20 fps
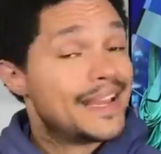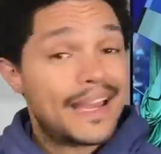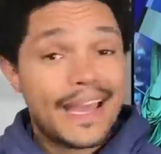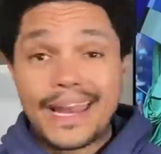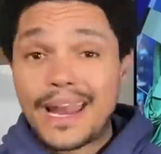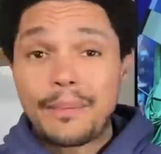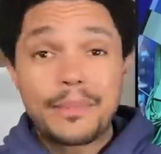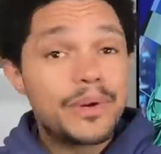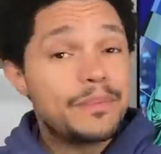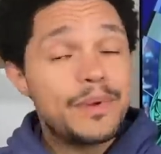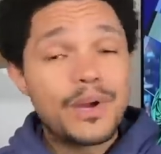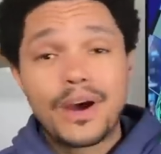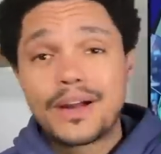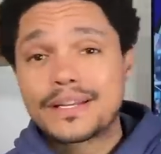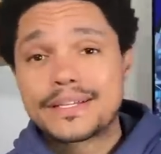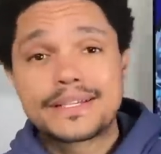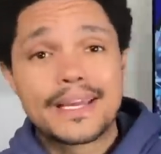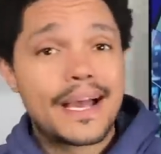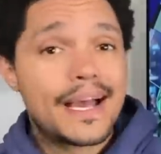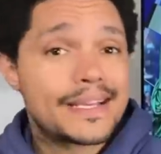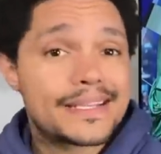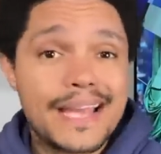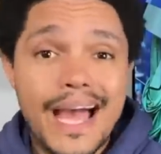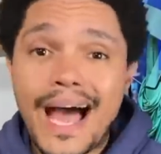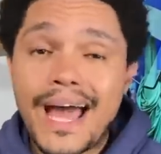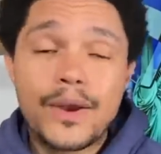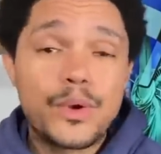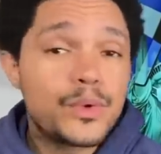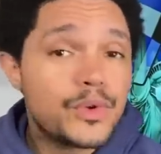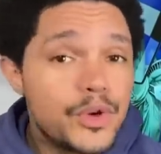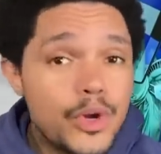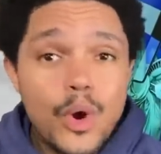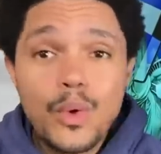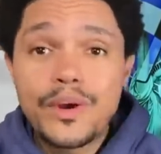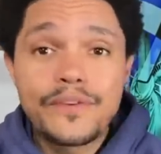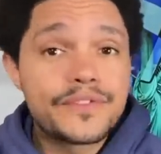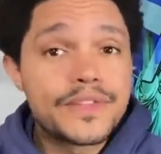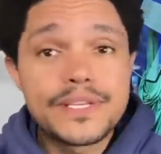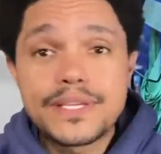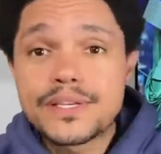And I'm gonna be honest, guys, I don't know
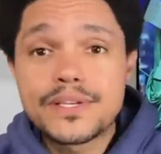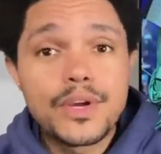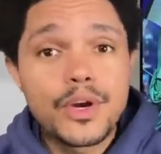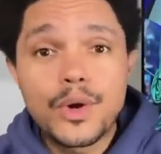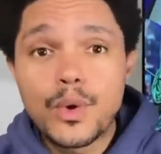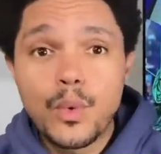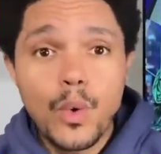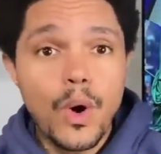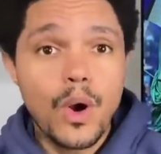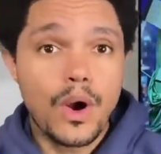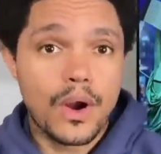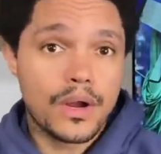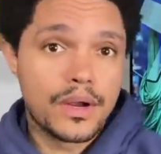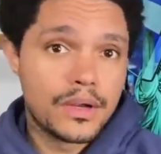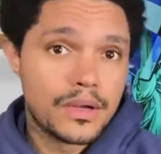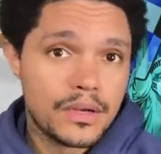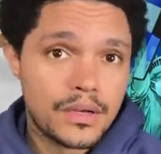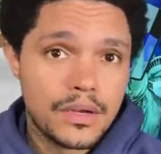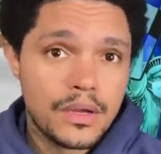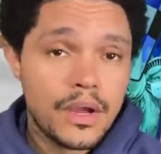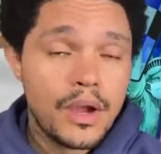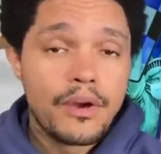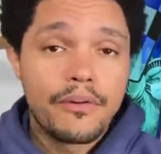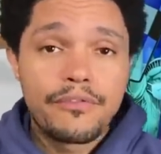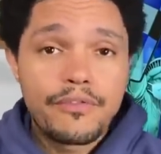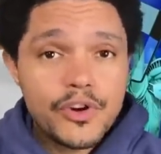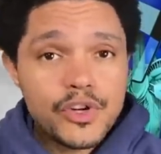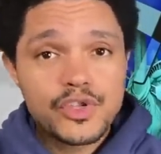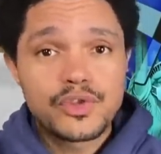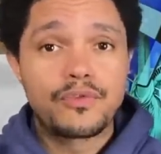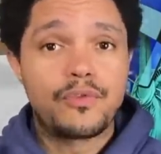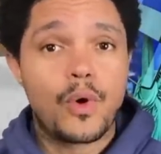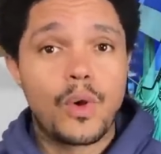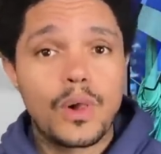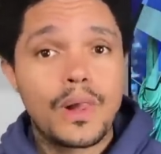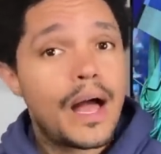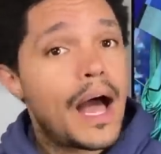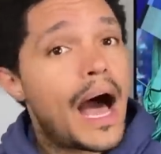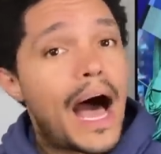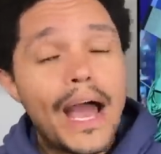if this is gonna work. First of
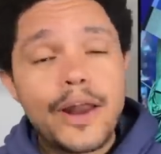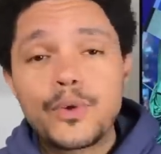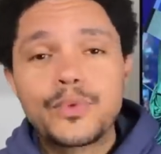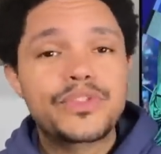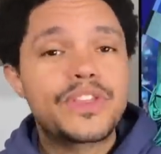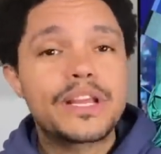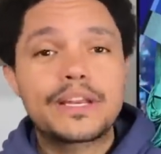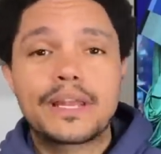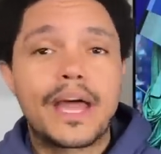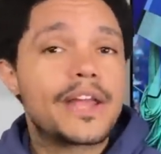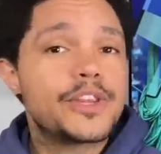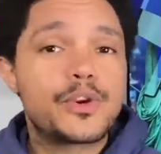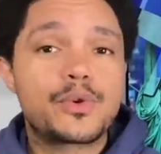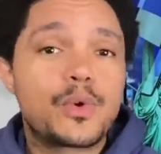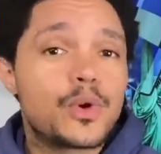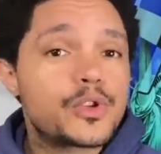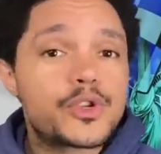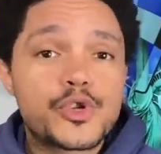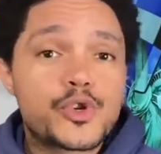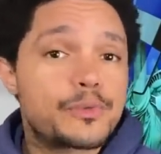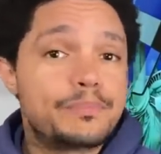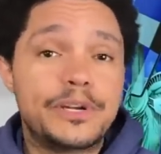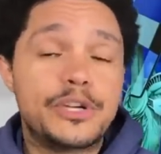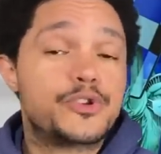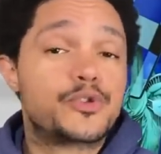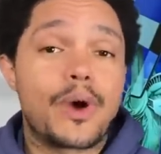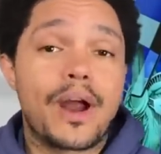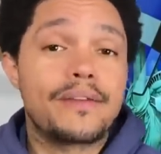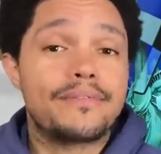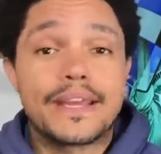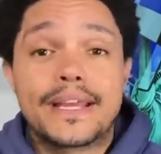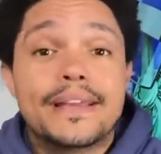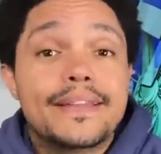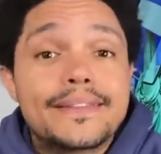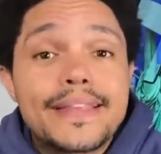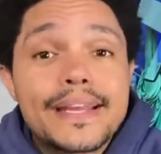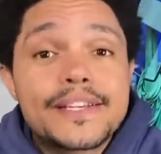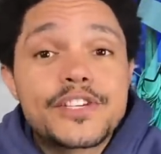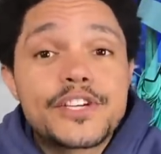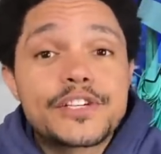all, I don't think nine year olds should be driving.
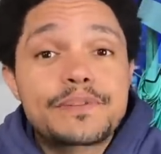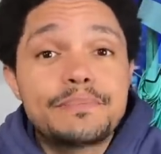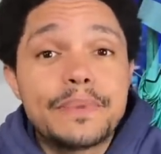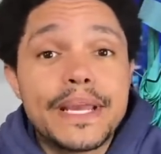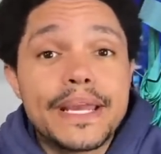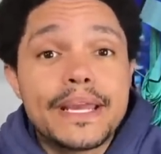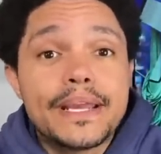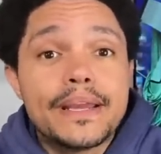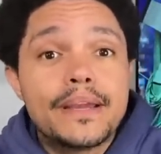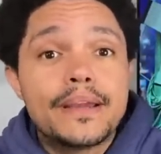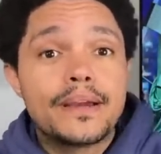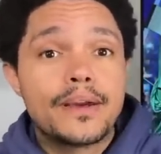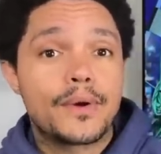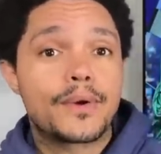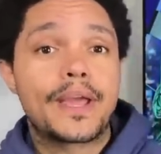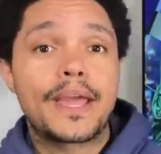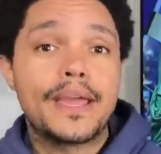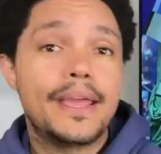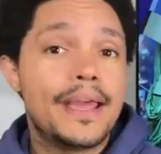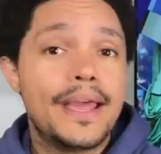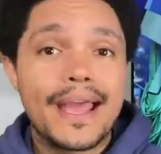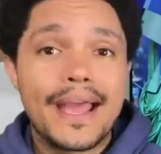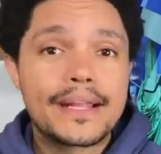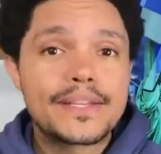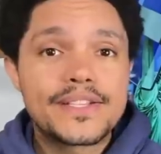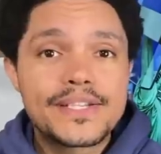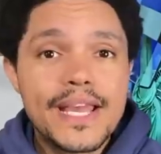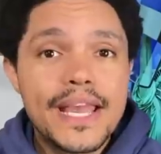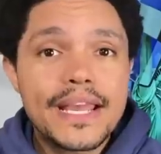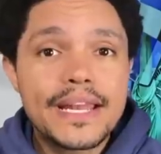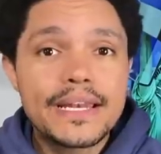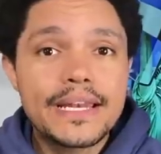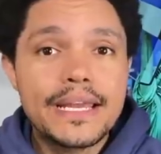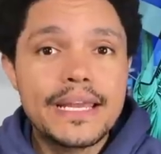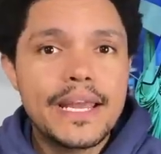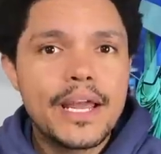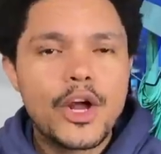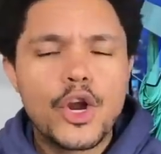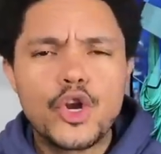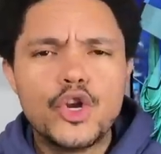That's just me, okay? And
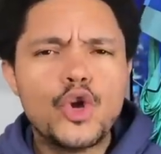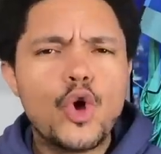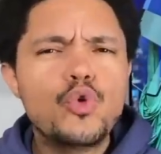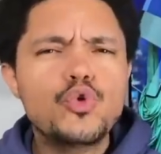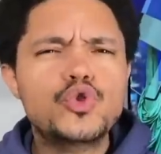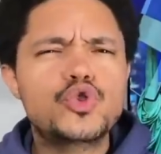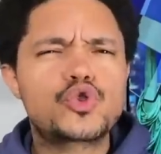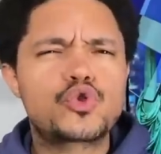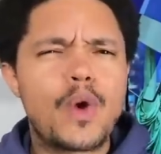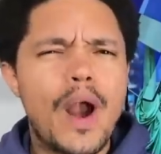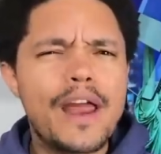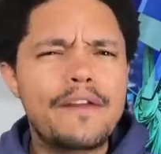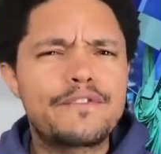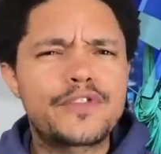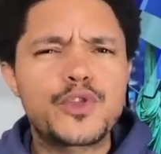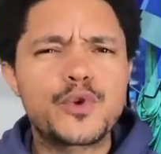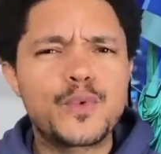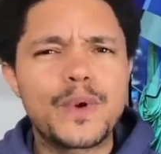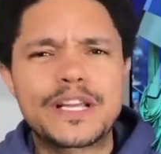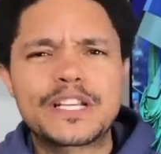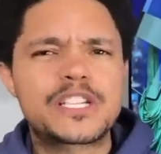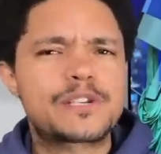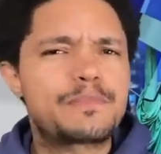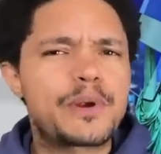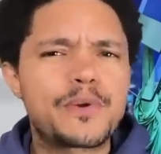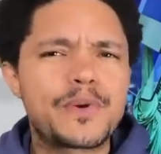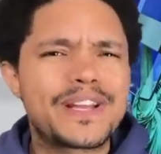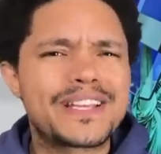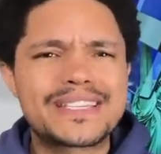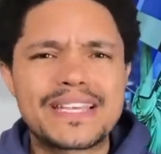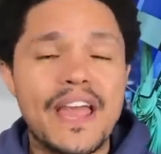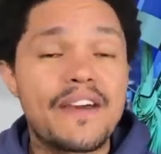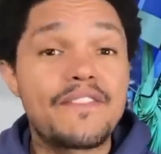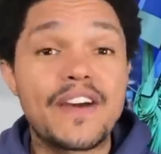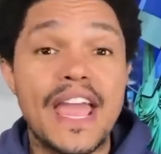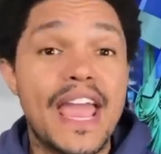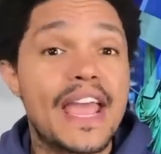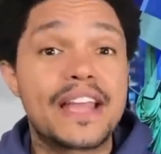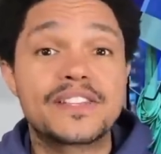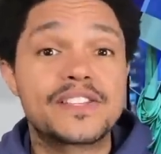secondly, no drive through experience
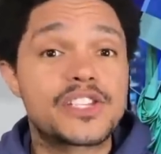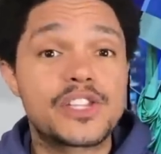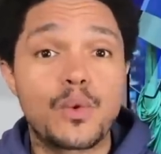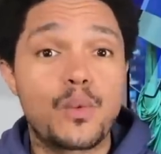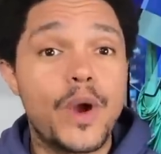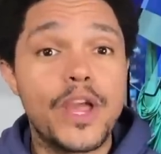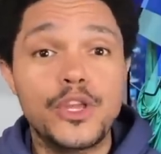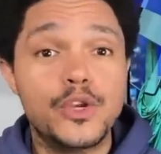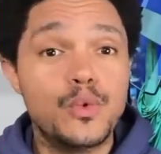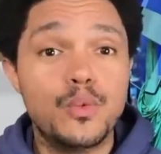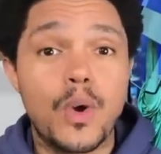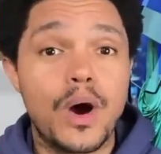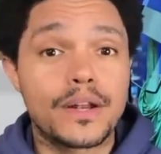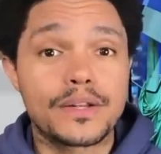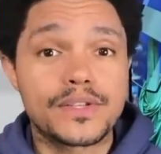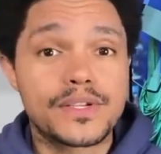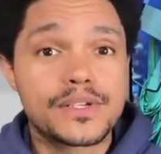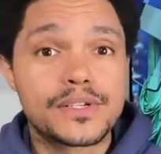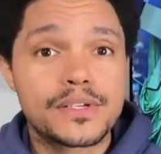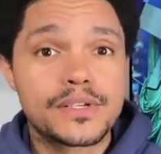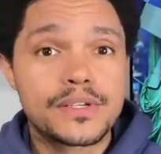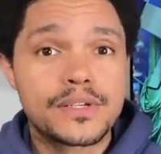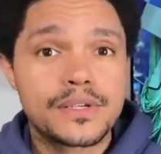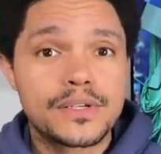ever ends the way you want.